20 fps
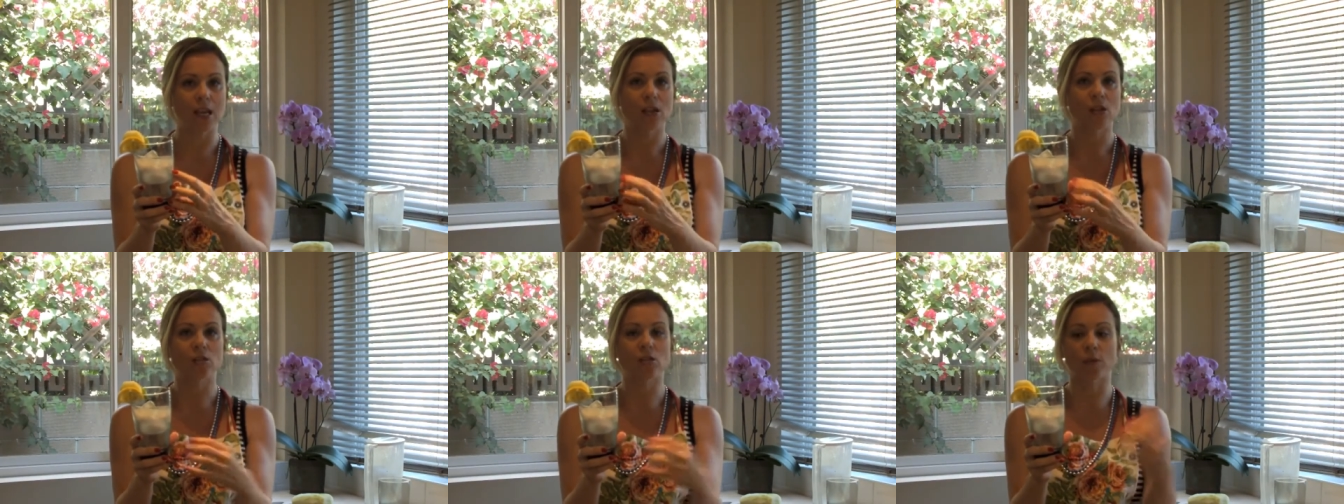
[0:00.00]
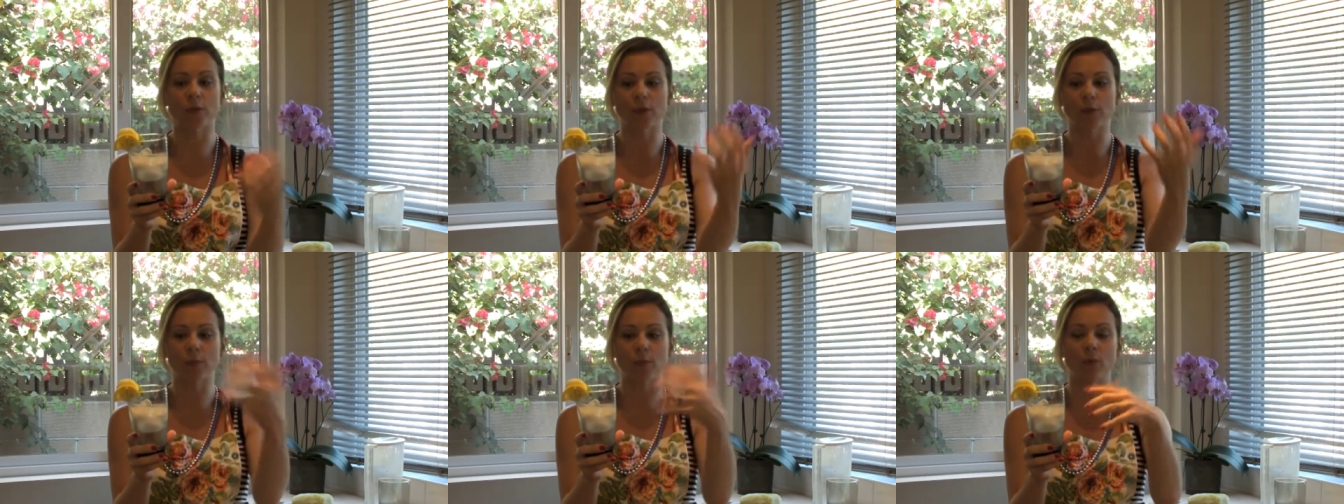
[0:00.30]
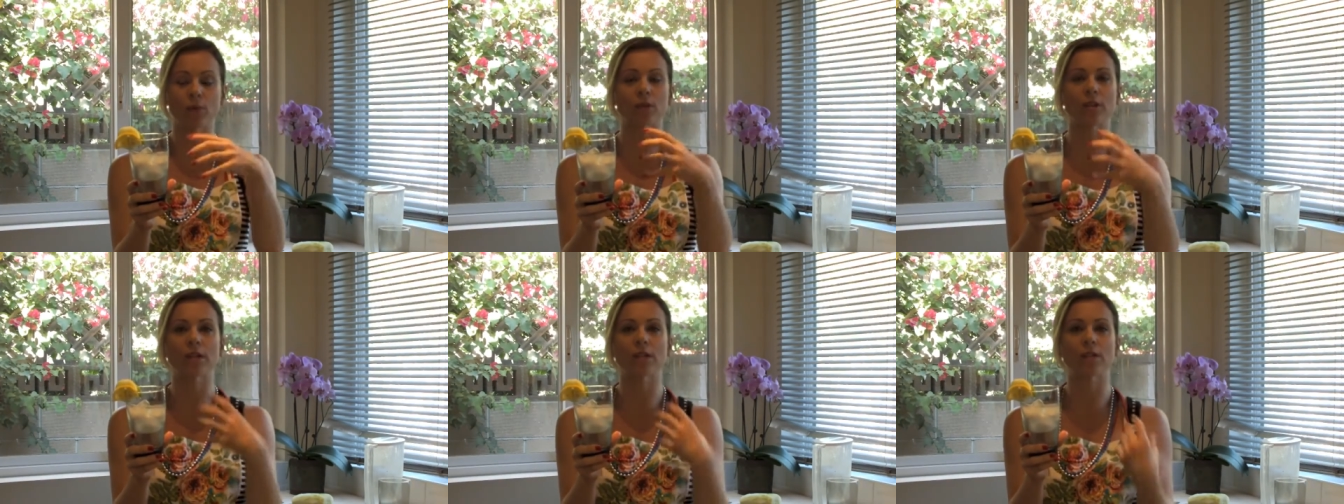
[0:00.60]
So when you
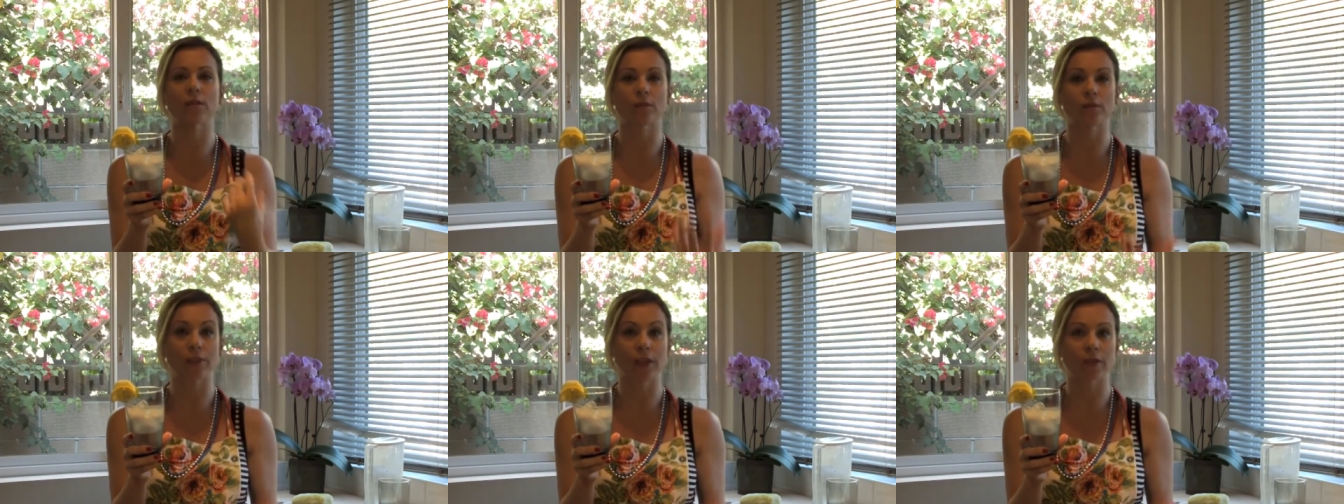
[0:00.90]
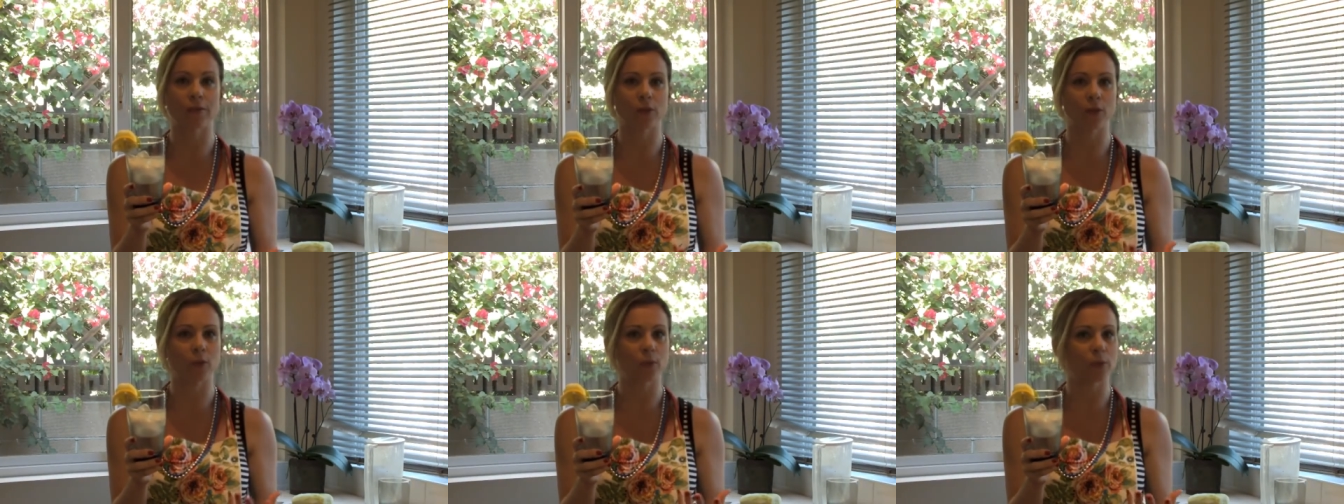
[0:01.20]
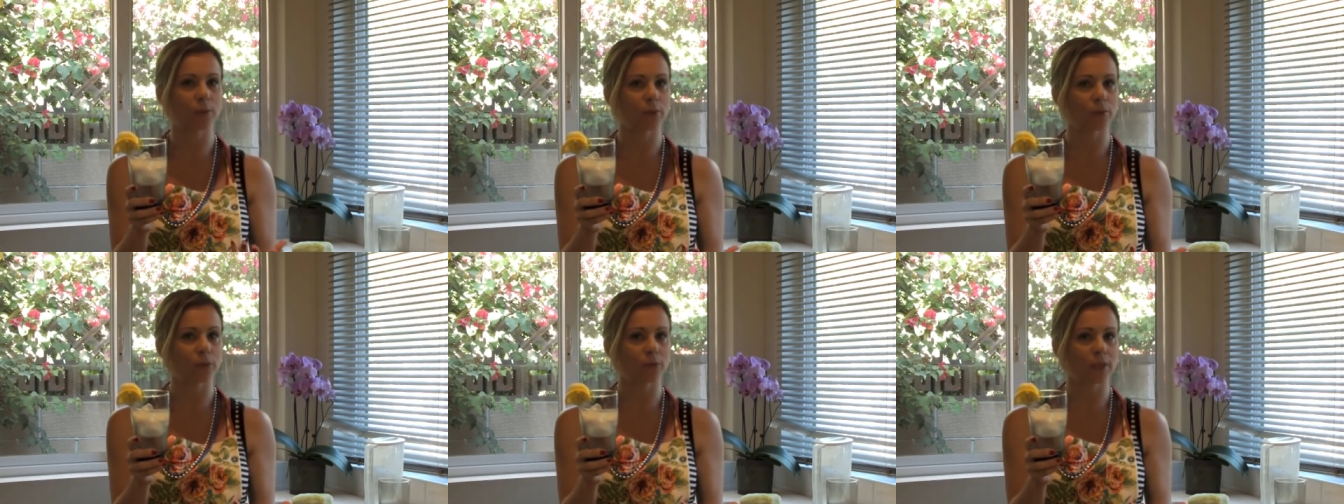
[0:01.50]
pour it in, the flavor
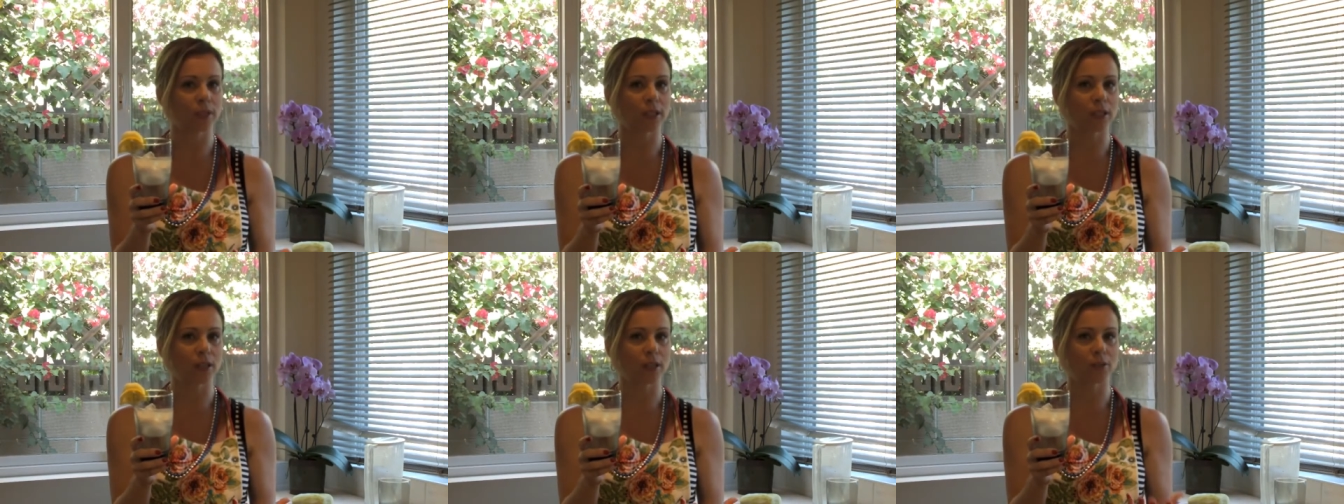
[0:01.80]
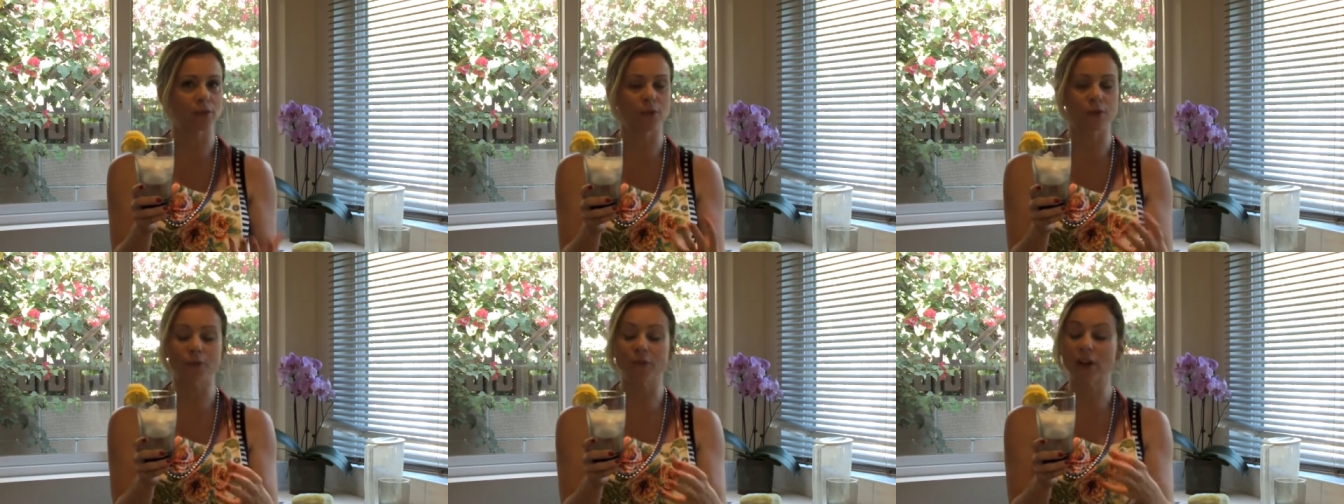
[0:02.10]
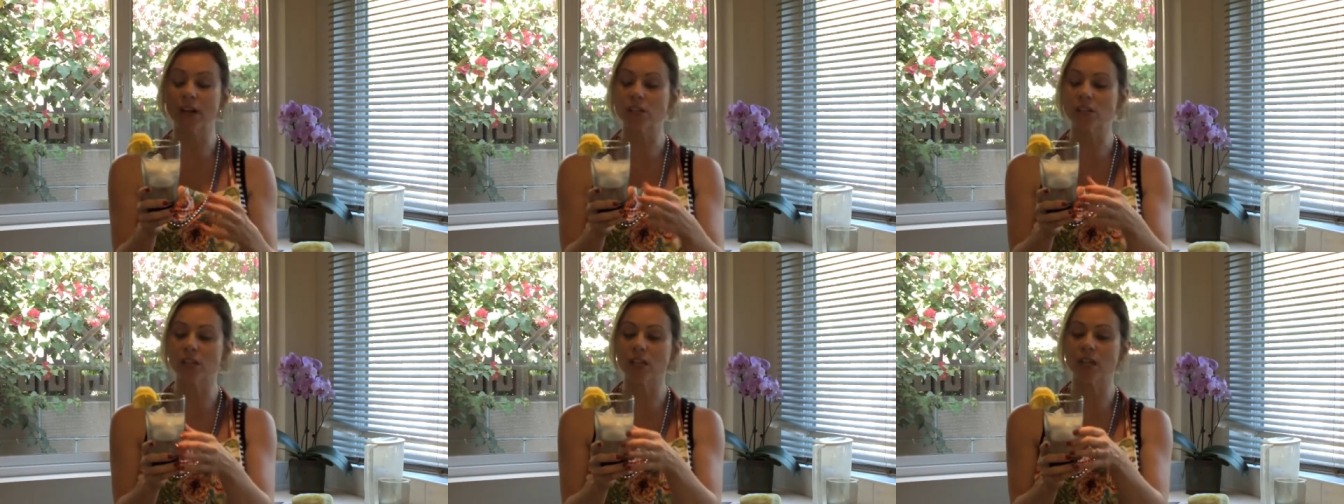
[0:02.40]
will be really good and
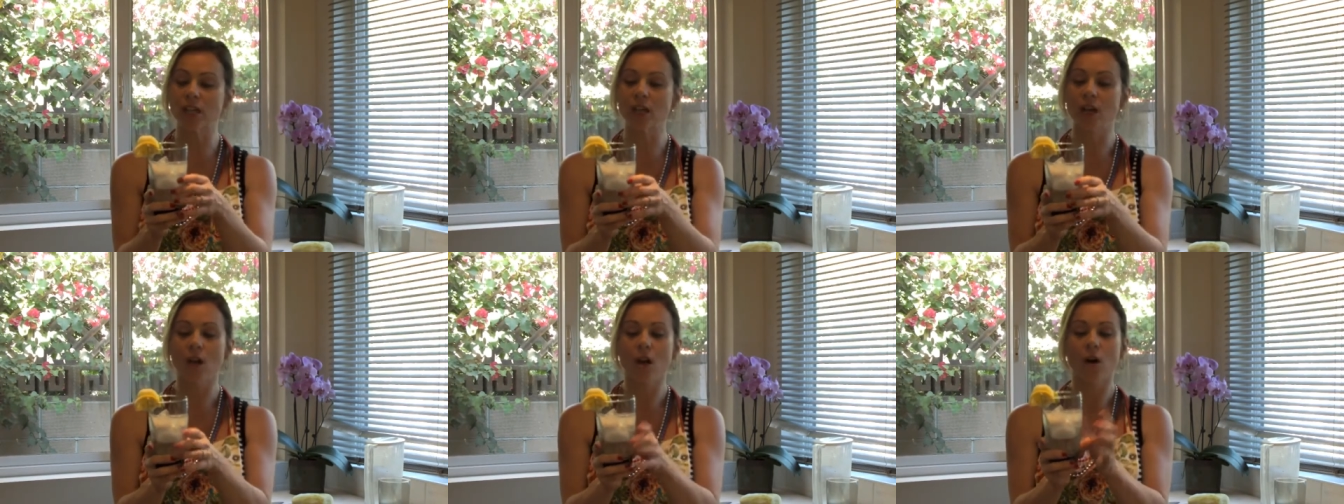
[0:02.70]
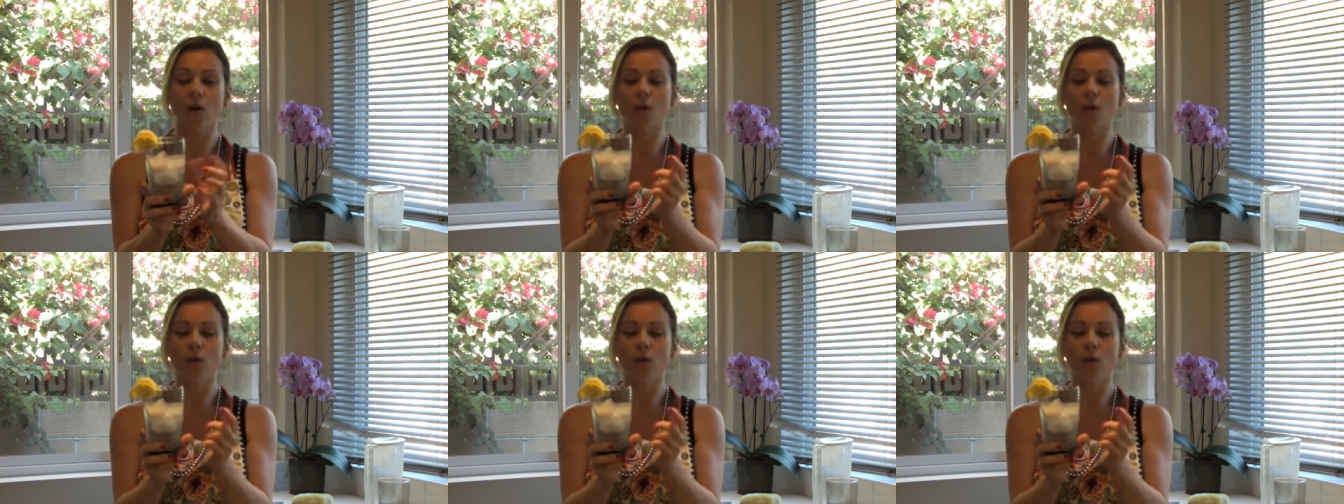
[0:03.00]
refreshing.